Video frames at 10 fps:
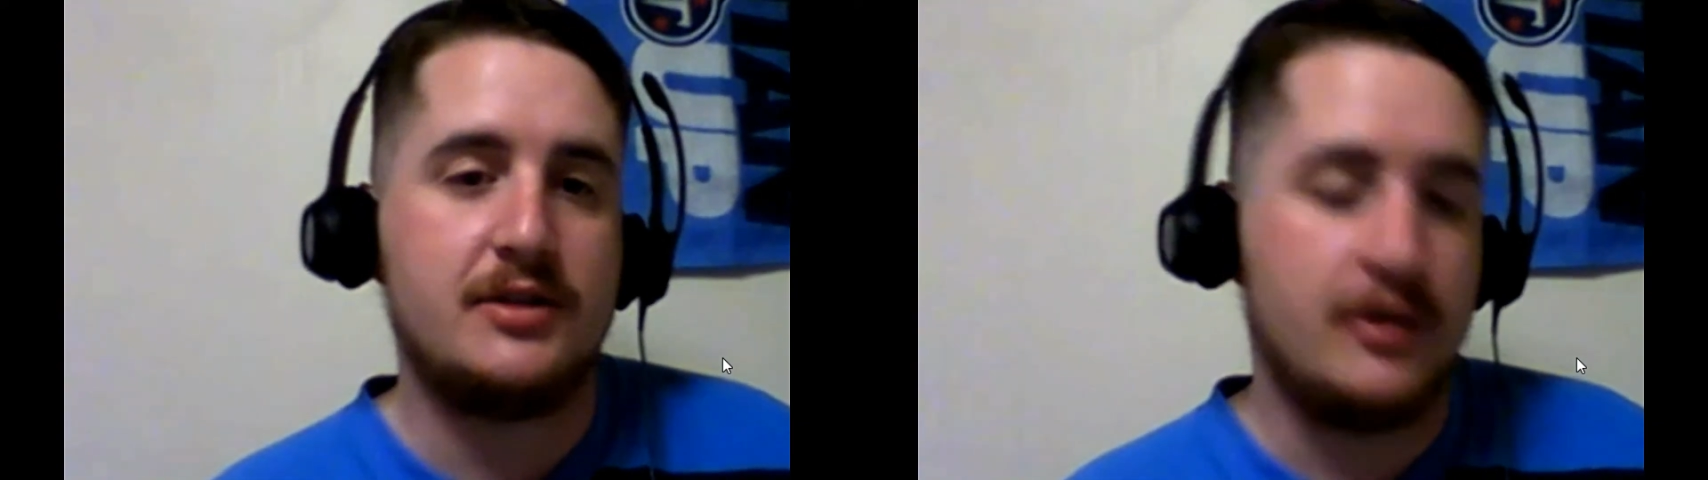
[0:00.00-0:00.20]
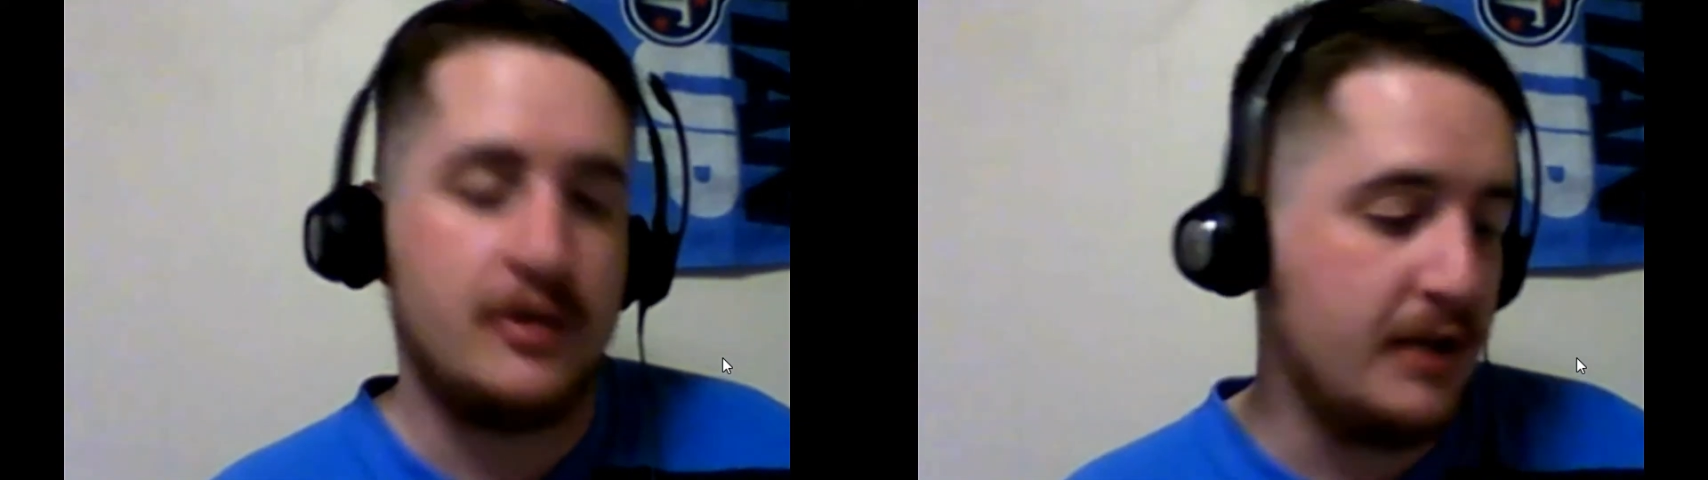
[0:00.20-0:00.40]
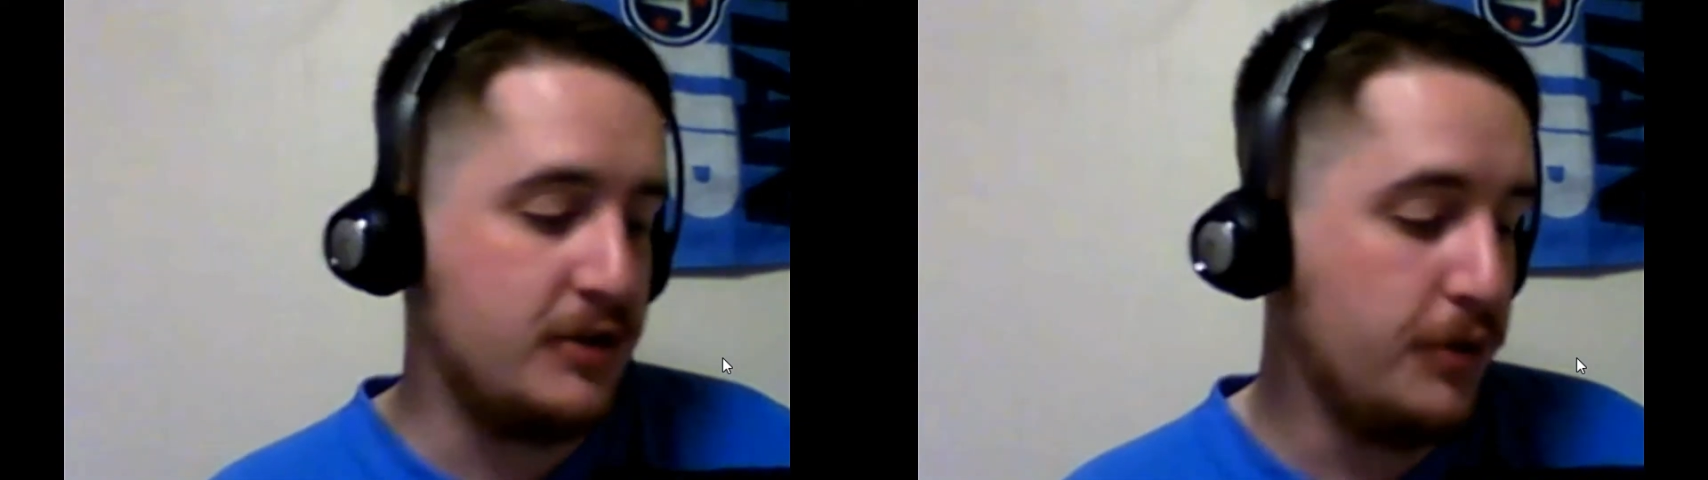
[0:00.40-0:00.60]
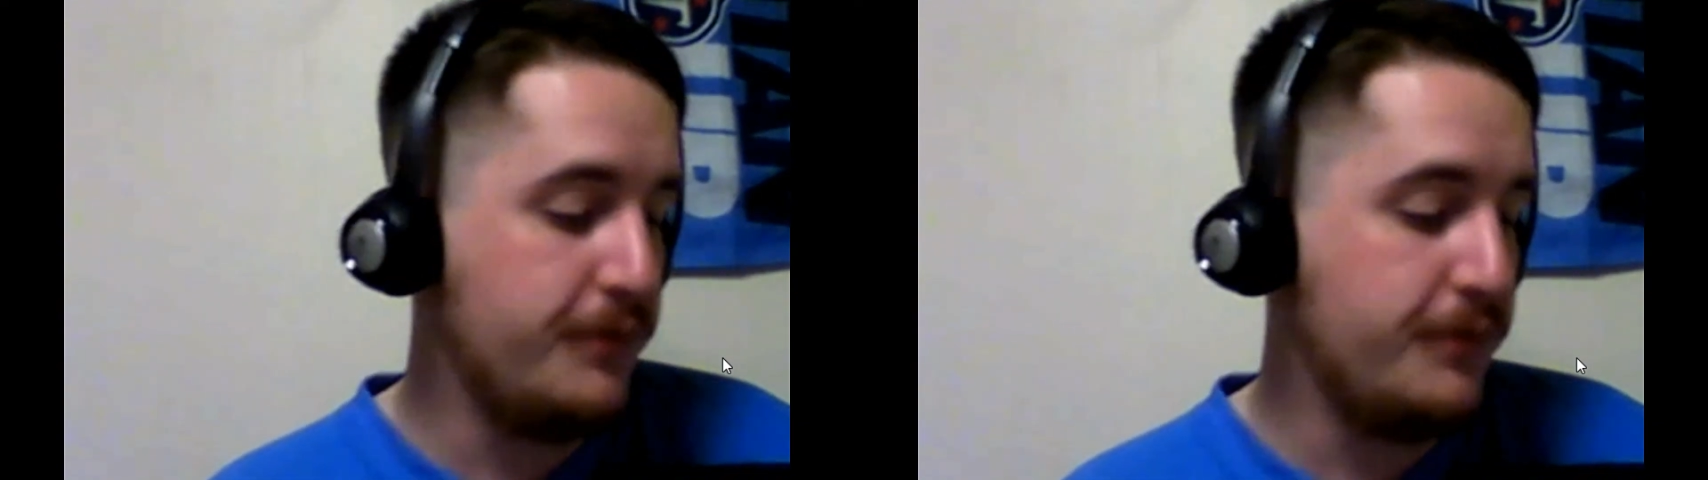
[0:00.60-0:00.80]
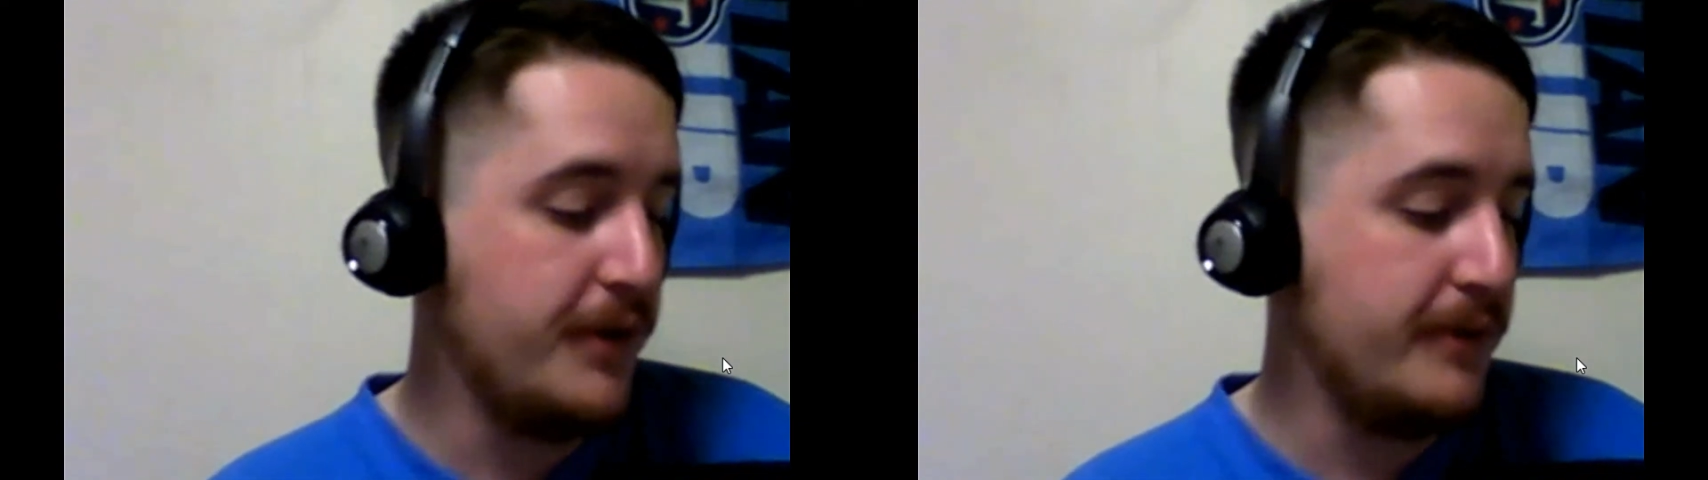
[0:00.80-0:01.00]
they
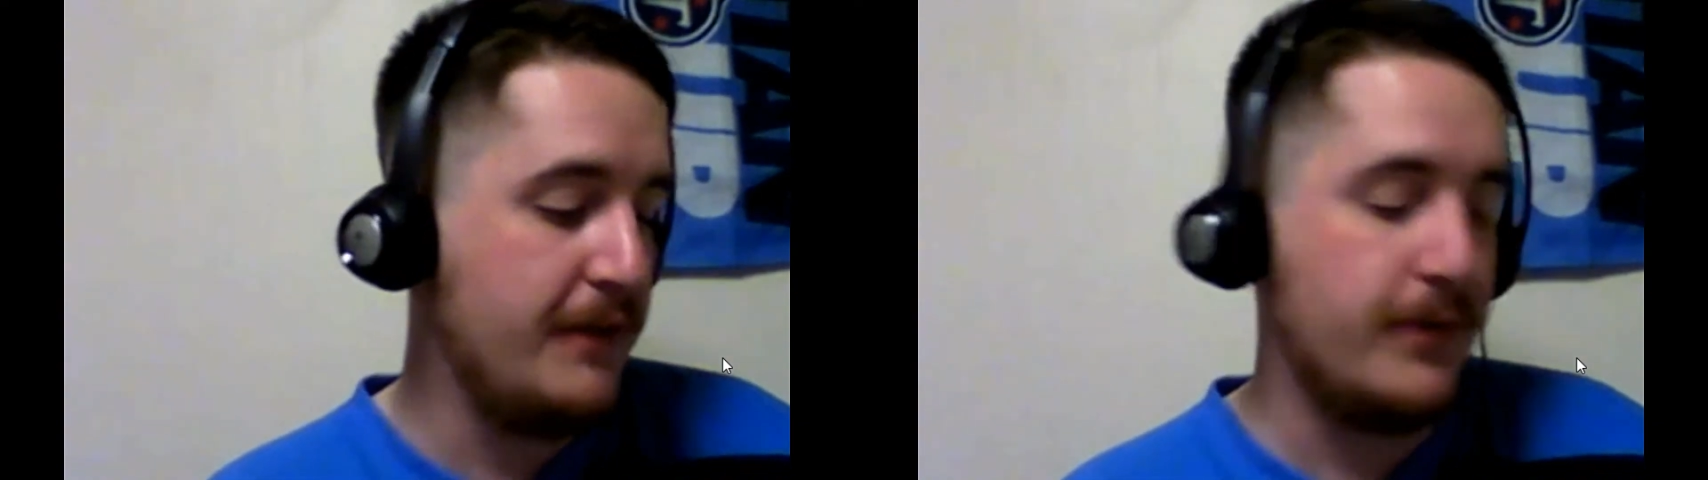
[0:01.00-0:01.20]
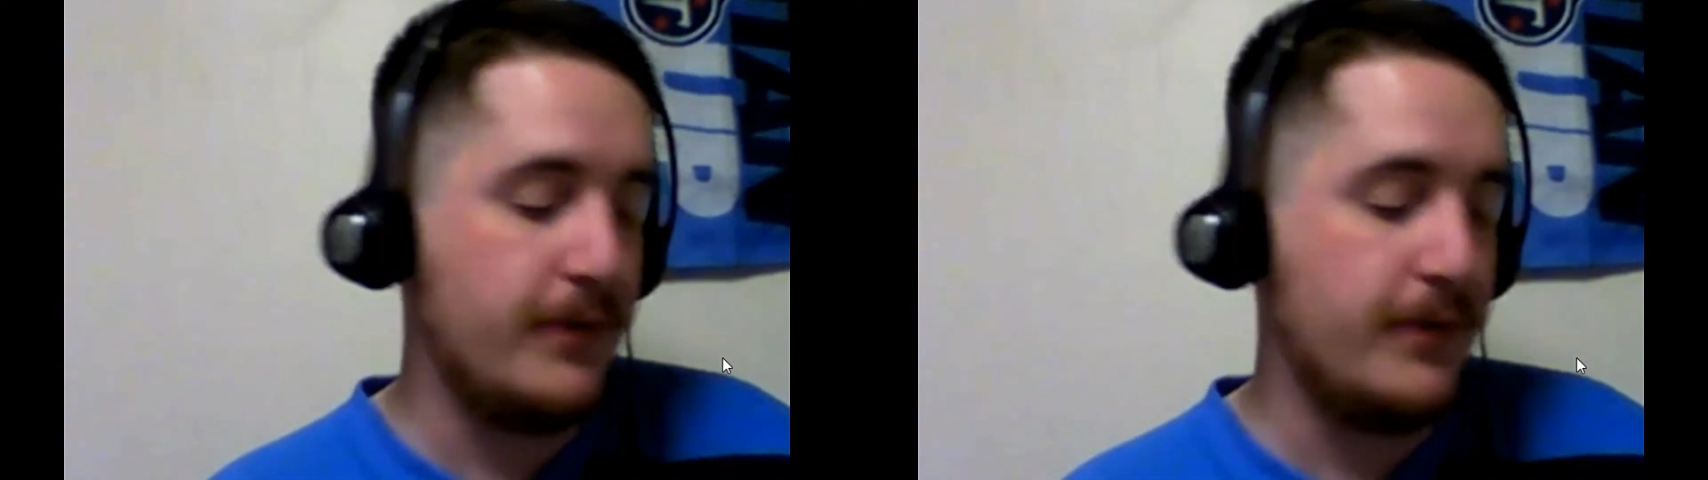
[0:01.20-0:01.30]
254 or